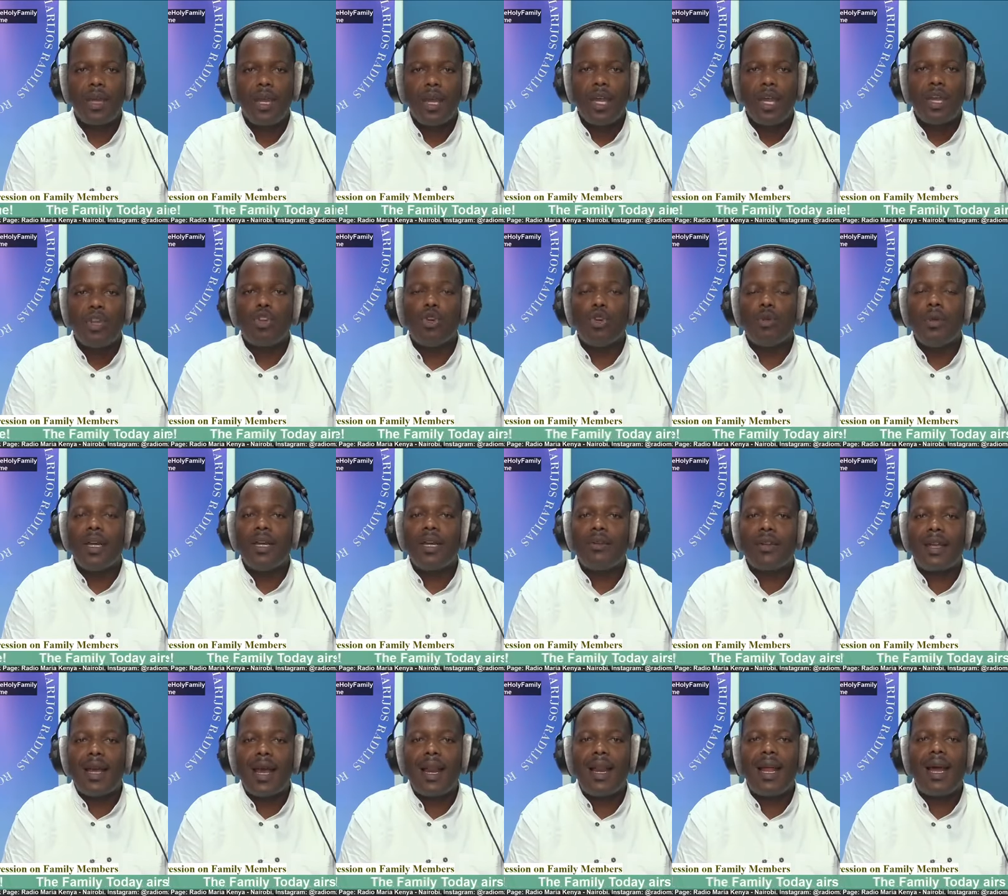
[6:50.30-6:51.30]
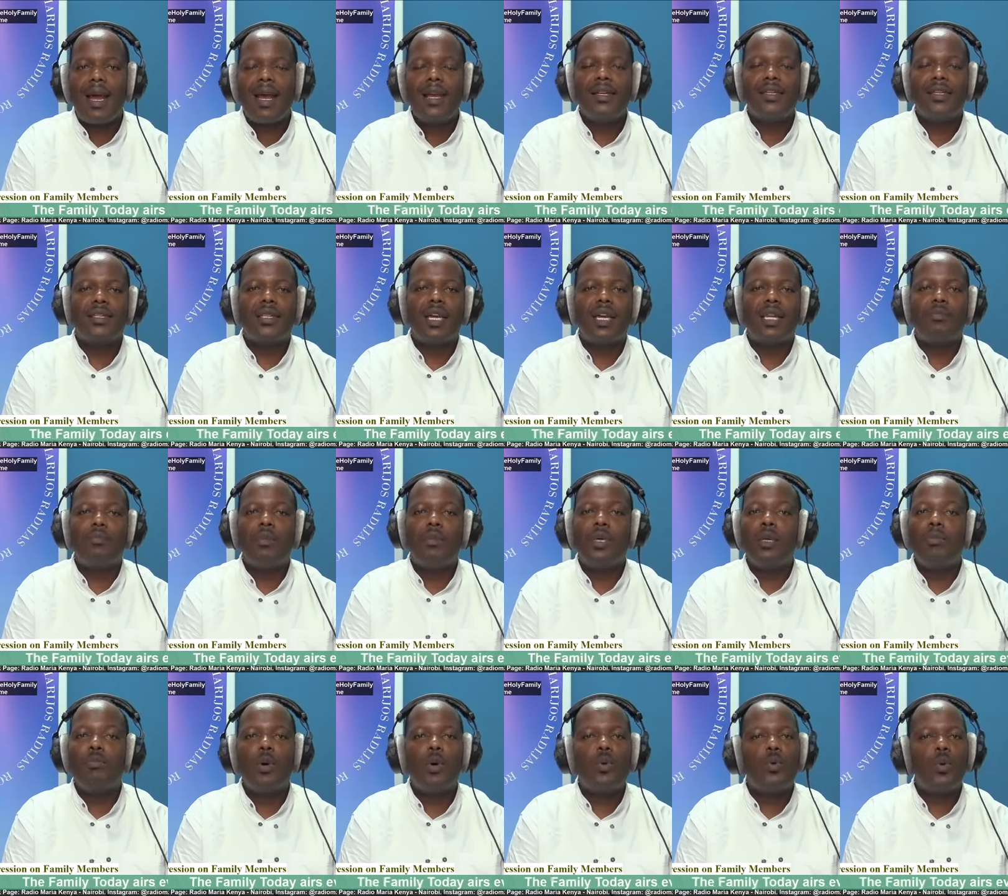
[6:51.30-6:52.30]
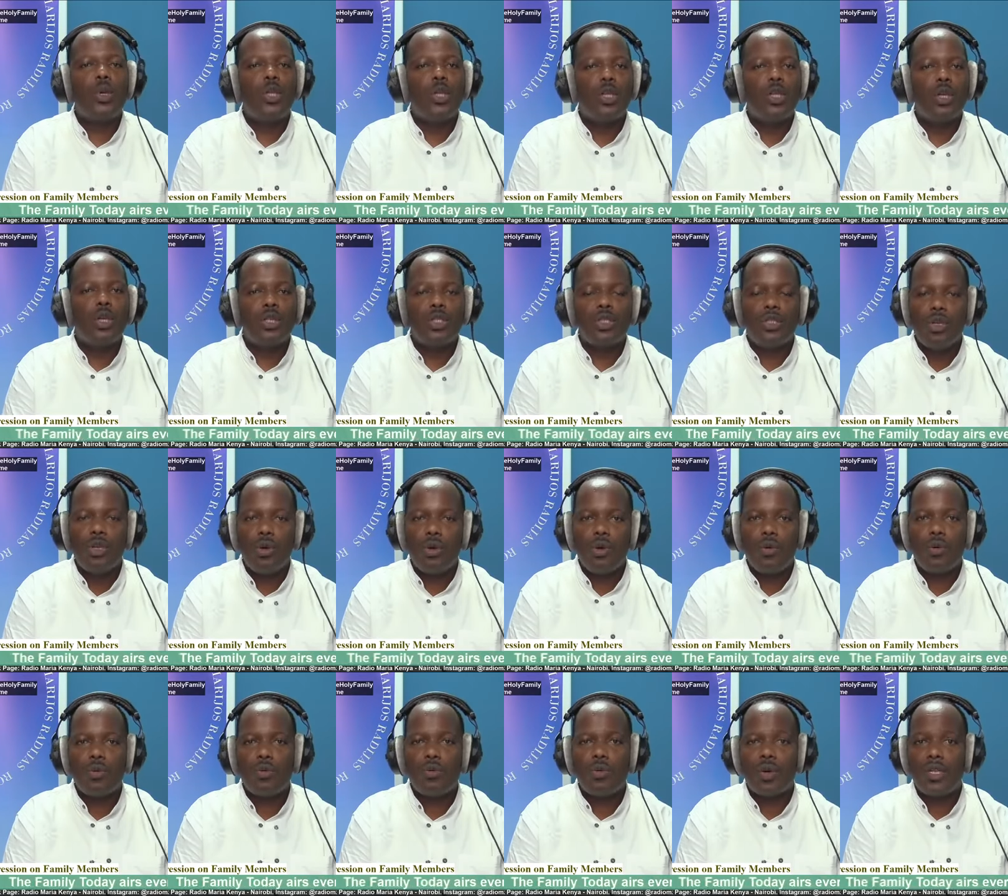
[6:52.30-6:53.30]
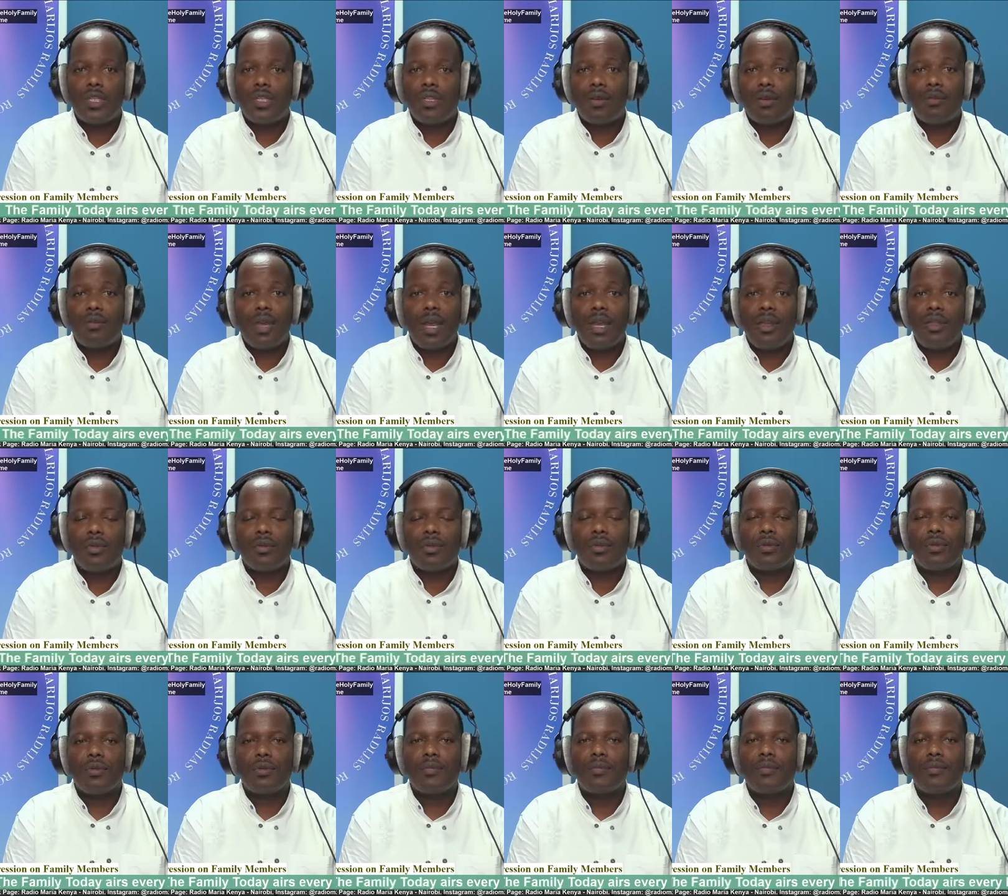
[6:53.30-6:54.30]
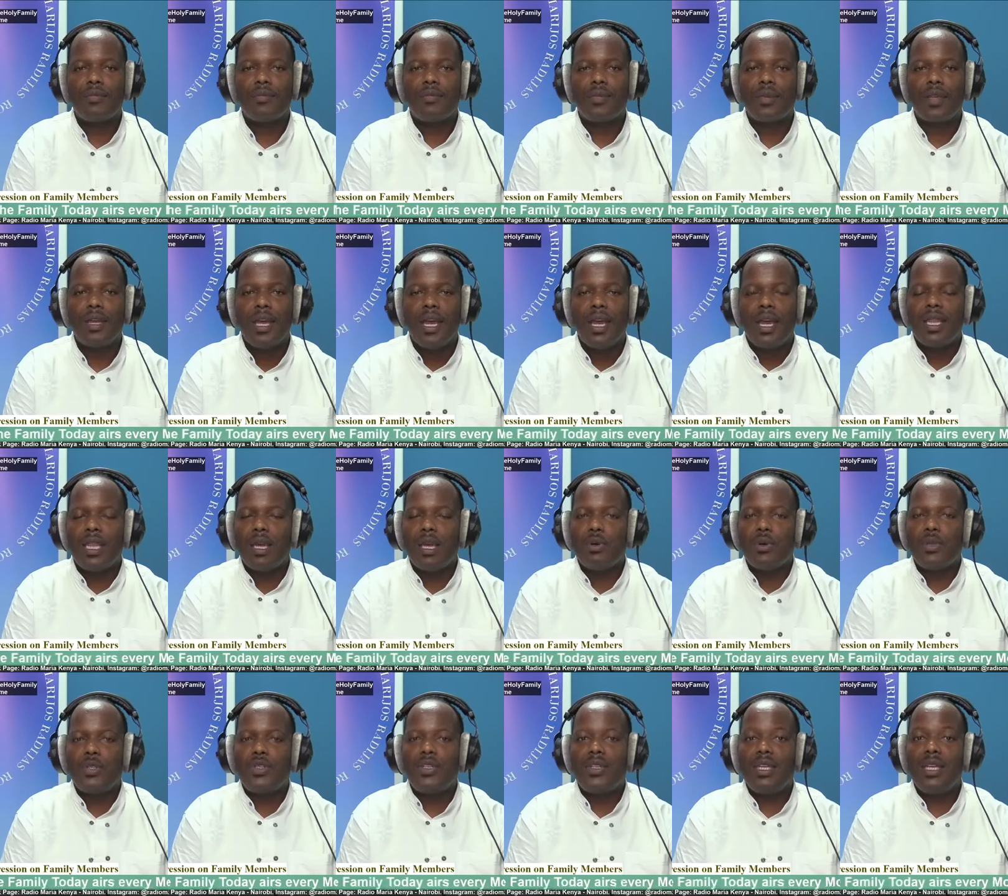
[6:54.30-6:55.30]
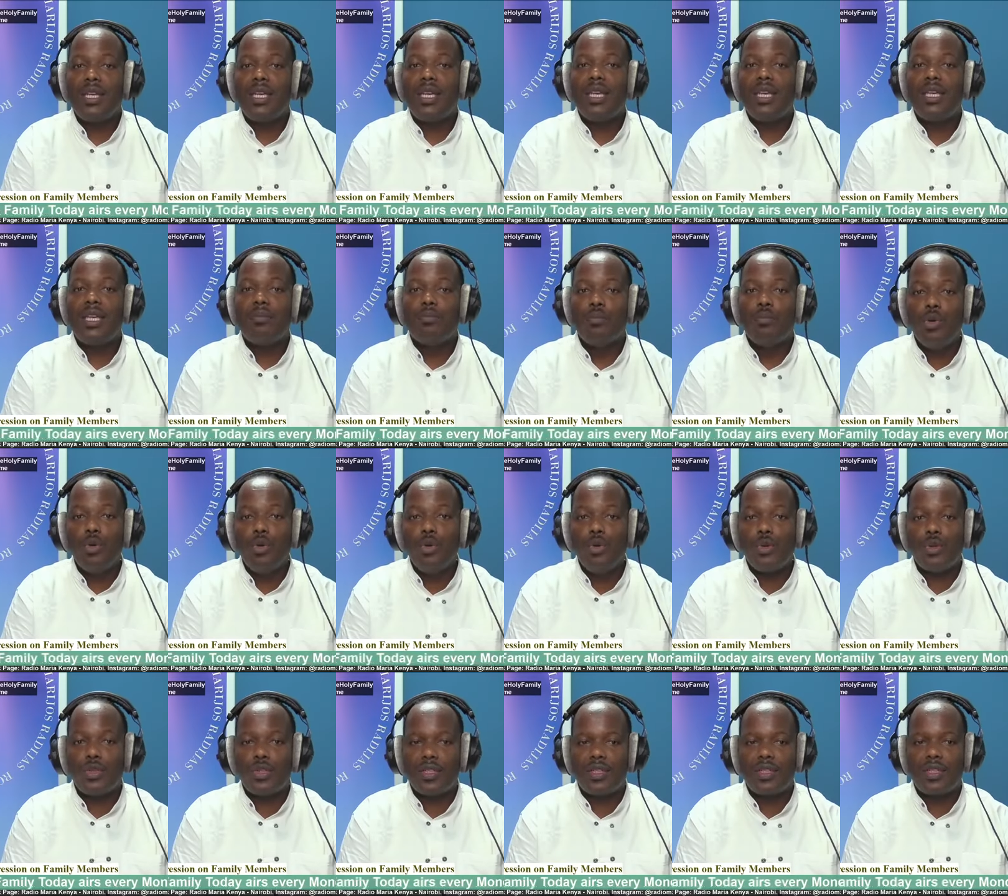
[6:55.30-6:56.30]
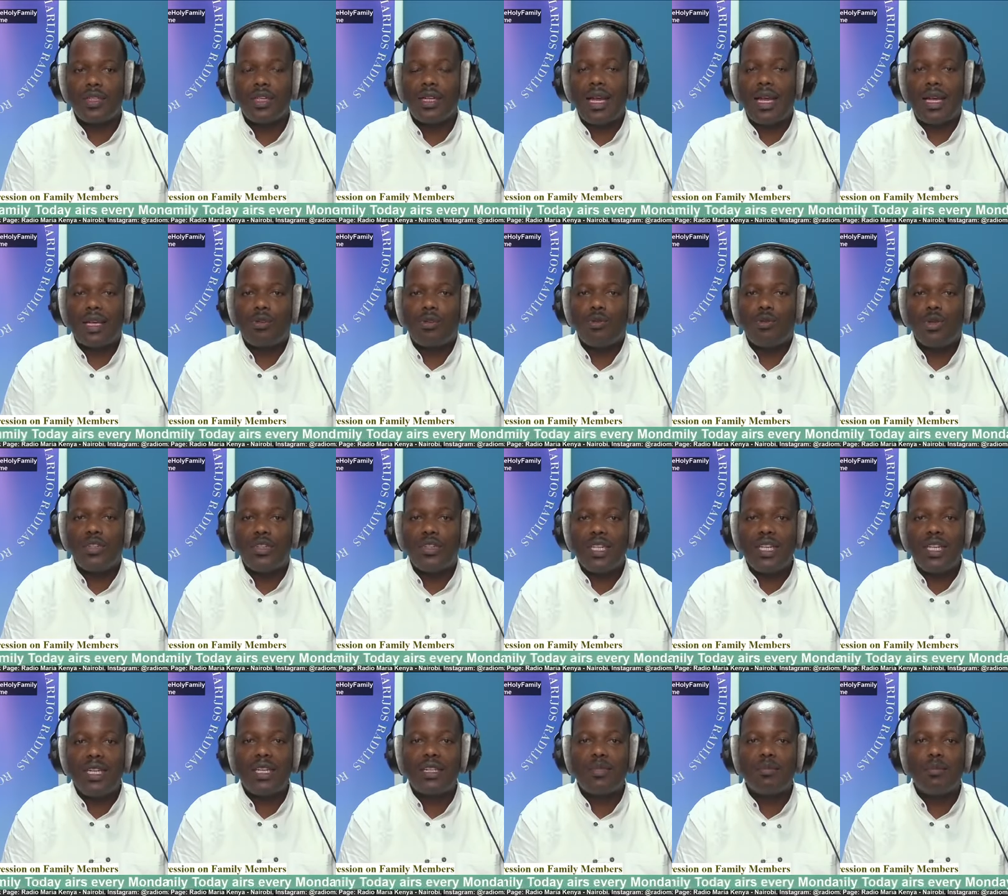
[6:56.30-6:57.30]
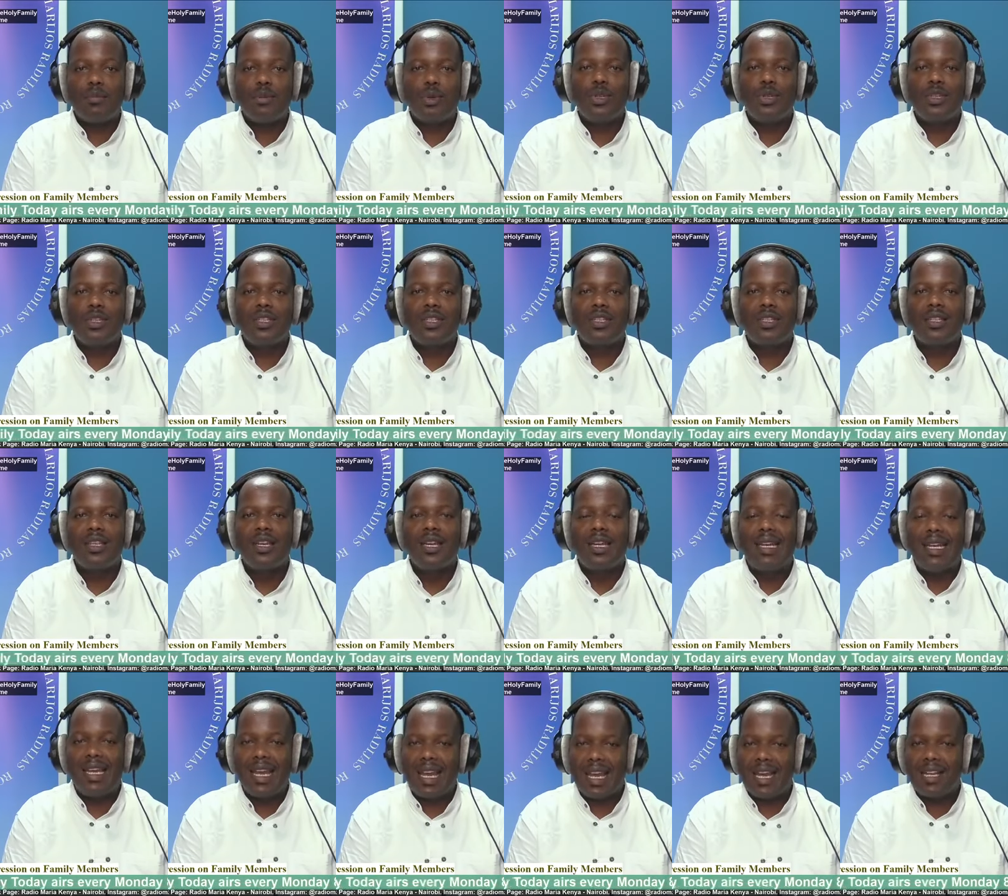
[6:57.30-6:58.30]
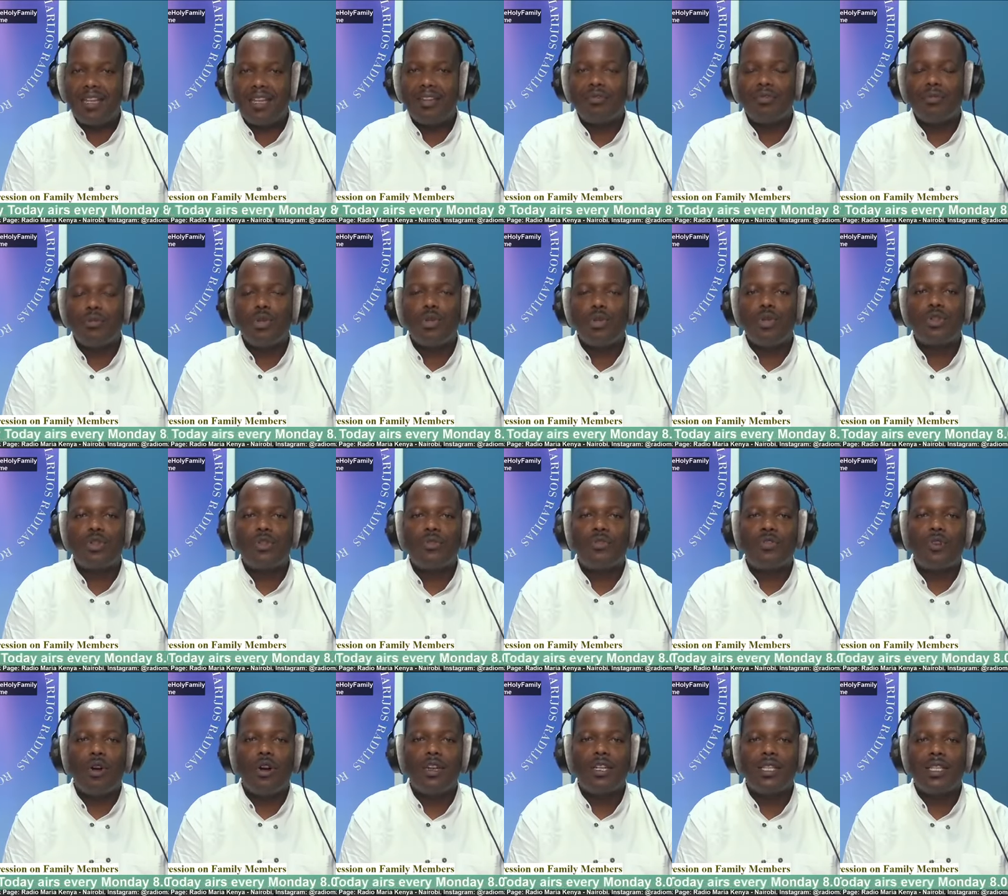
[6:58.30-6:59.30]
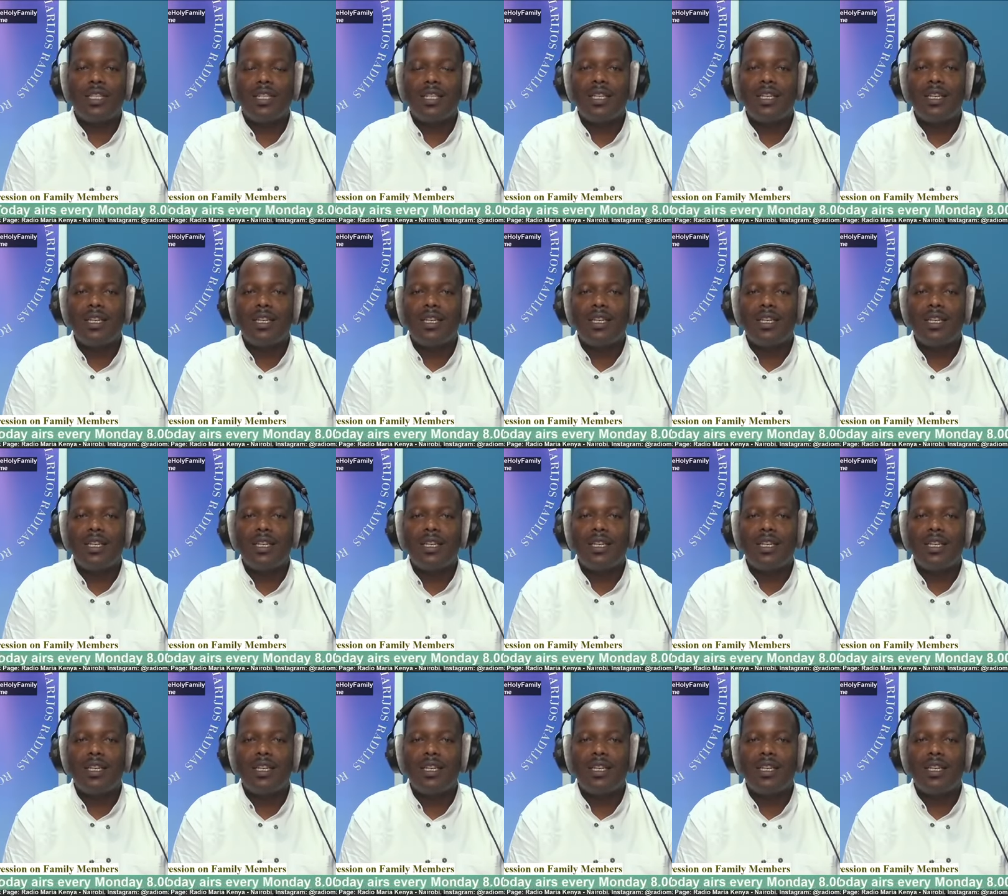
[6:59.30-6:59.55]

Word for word: you may realize that people will not know what you're going through. They will see in moons, like you in serious moons, negative moons, of course,